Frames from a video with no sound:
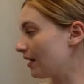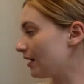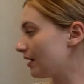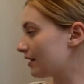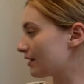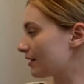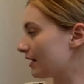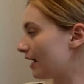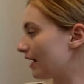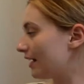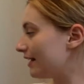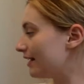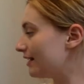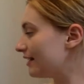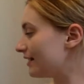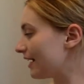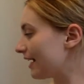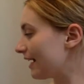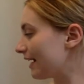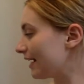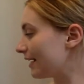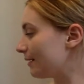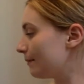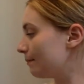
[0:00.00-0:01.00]
sun and
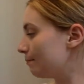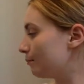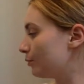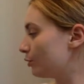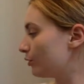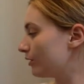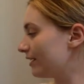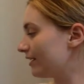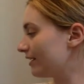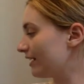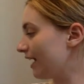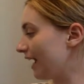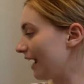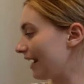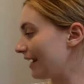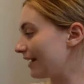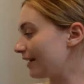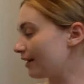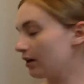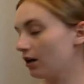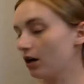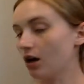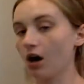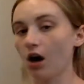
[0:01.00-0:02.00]
day, moon and
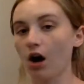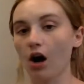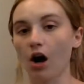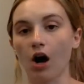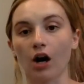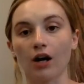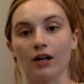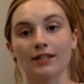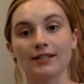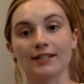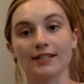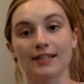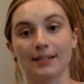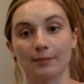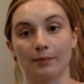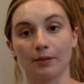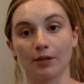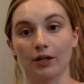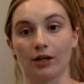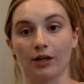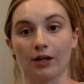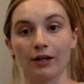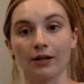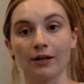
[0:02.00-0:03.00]
night are
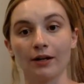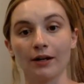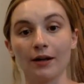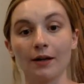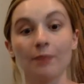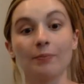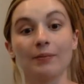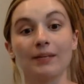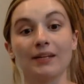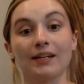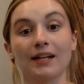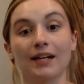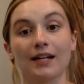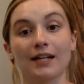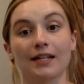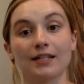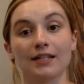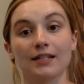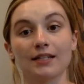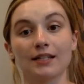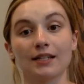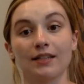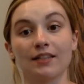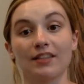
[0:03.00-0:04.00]
similar
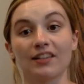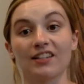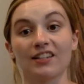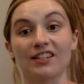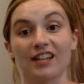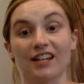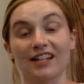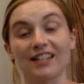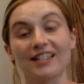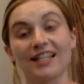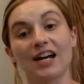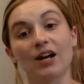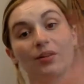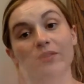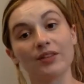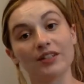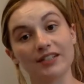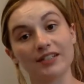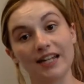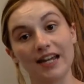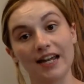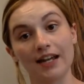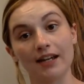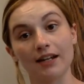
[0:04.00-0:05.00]
because the sun is out in the
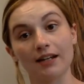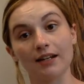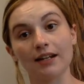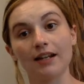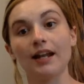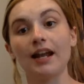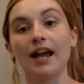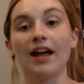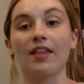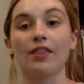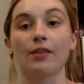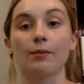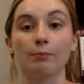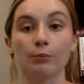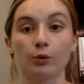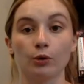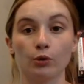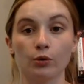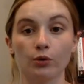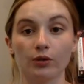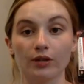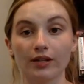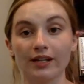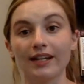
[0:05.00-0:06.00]
day and the
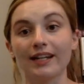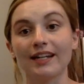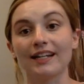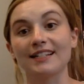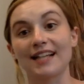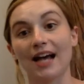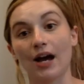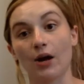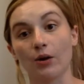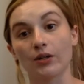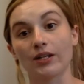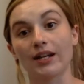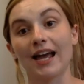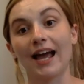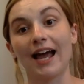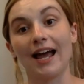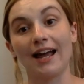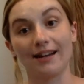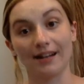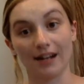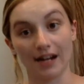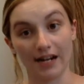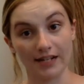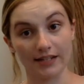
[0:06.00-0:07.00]
moon is out
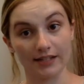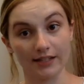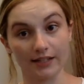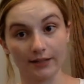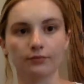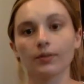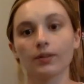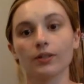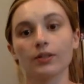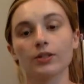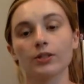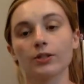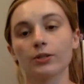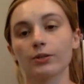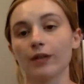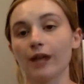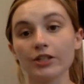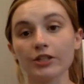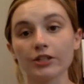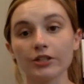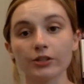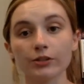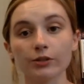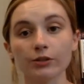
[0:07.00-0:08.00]
at night. So now let's
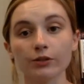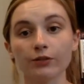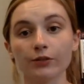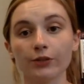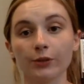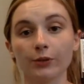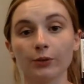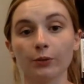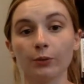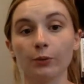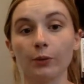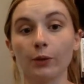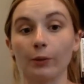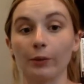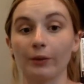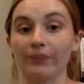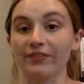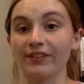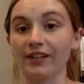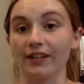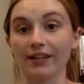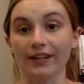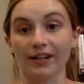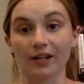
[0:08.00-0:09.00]
just do a few where we
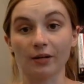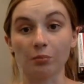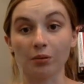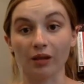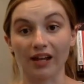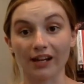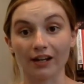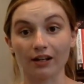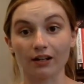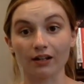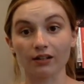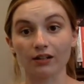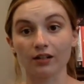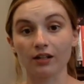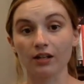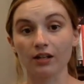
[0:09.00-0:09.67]
fill in a blank.